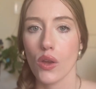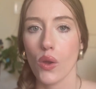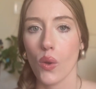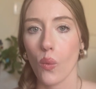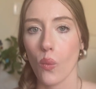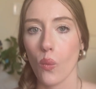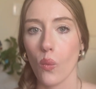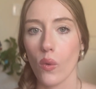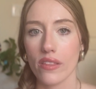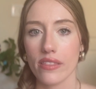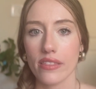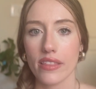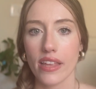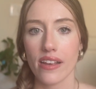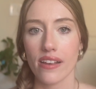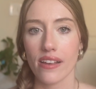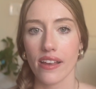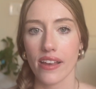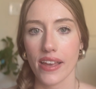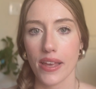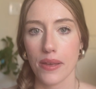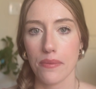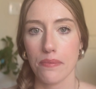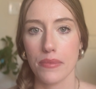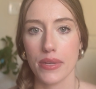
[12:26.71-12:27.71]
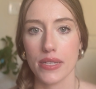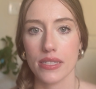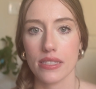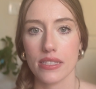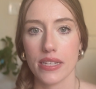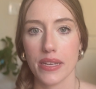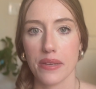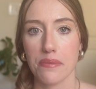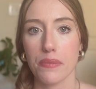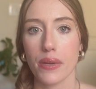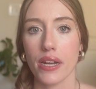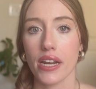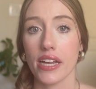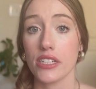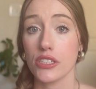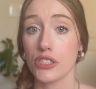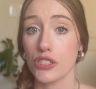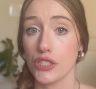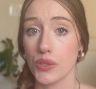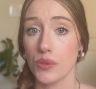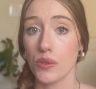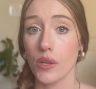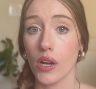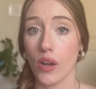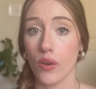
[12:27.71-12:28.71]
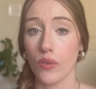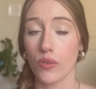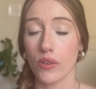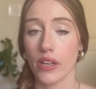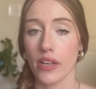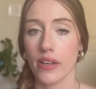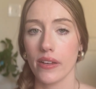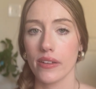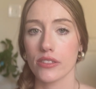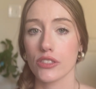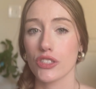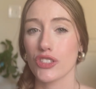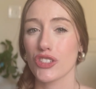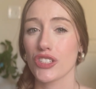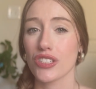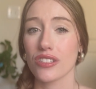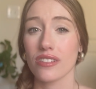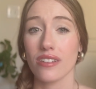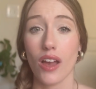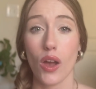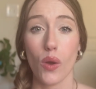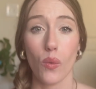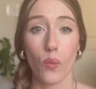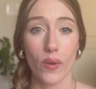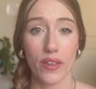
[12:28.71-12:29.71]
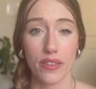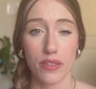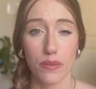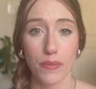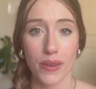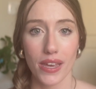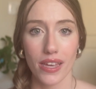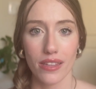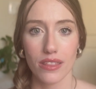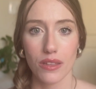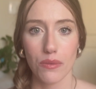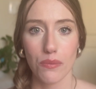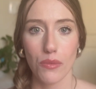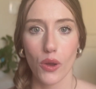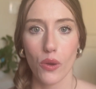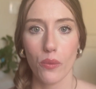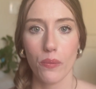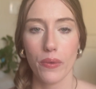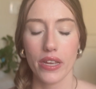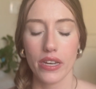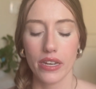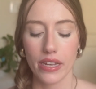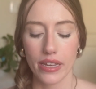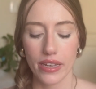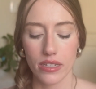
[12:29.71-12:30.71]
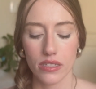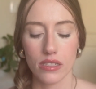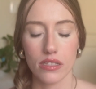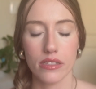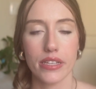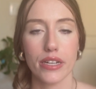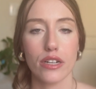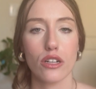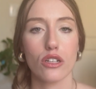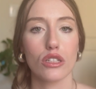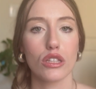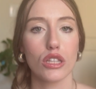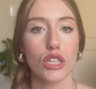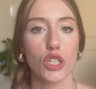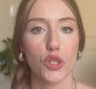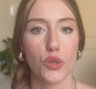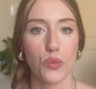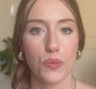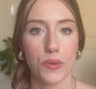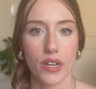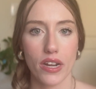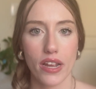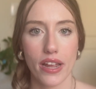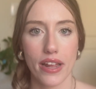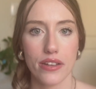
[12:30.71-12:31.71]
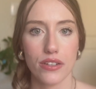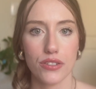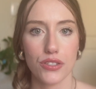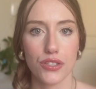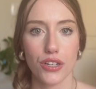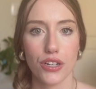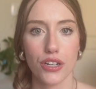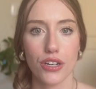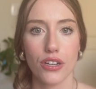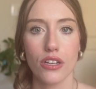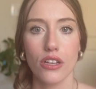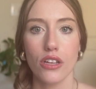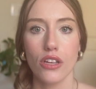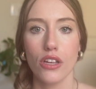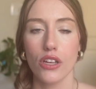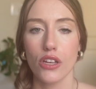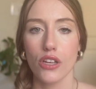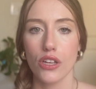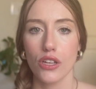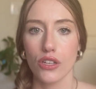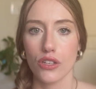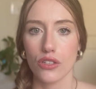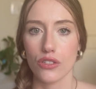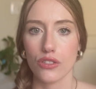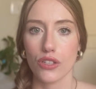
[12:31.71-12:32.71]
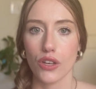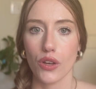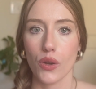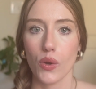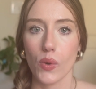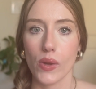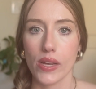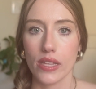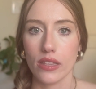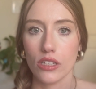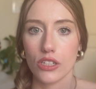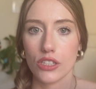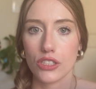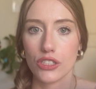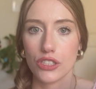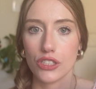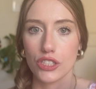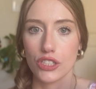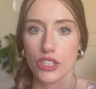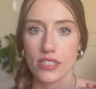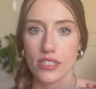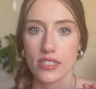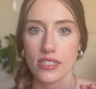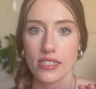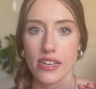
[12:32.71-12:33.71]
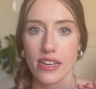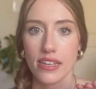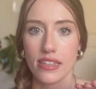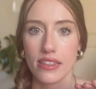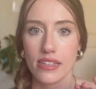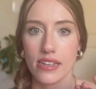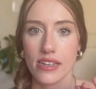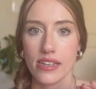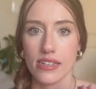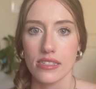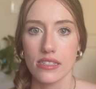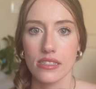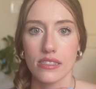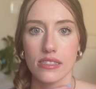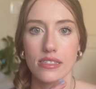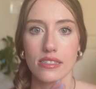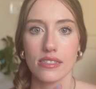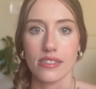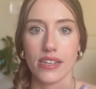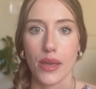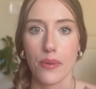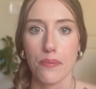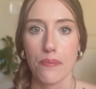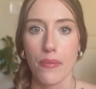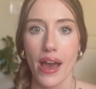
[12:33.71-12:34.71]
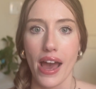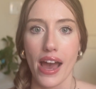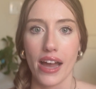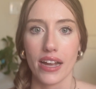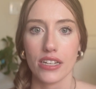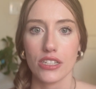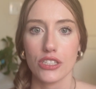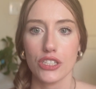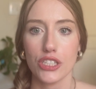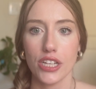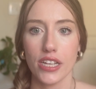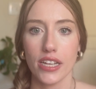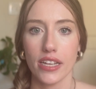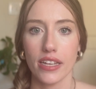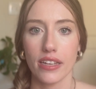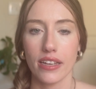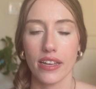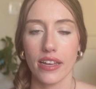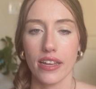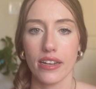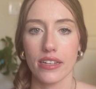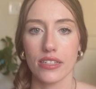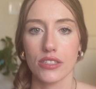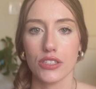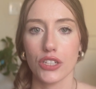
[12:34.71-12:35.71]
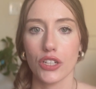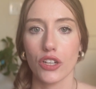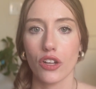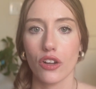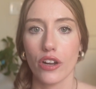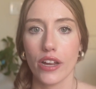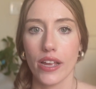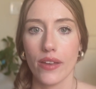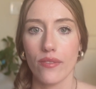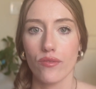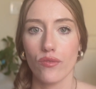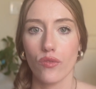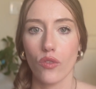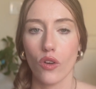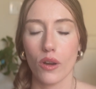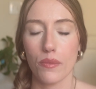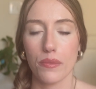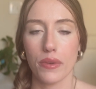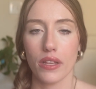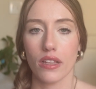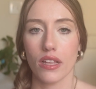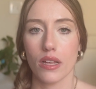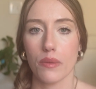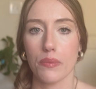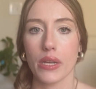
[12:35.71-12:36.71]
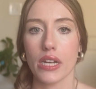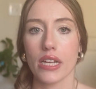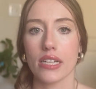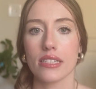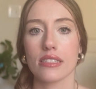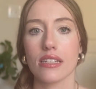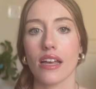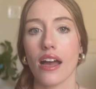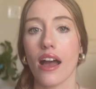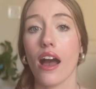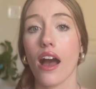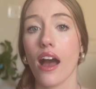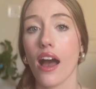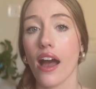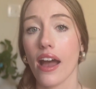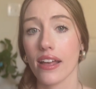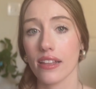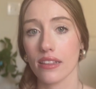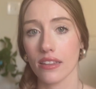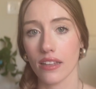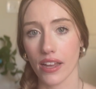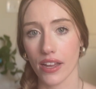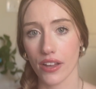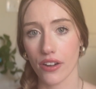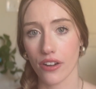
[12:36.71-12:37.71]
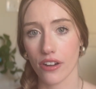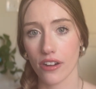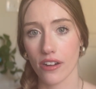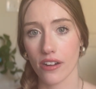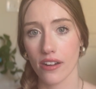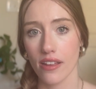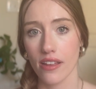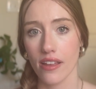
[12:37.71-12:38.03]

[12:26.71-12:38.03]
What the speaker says: One thing I am missing, but I do own it, it's just not with me at the moment, is their luminizer. So it looks just like these, it's the same packaging, and it's a cream formula, but it's a highlighter.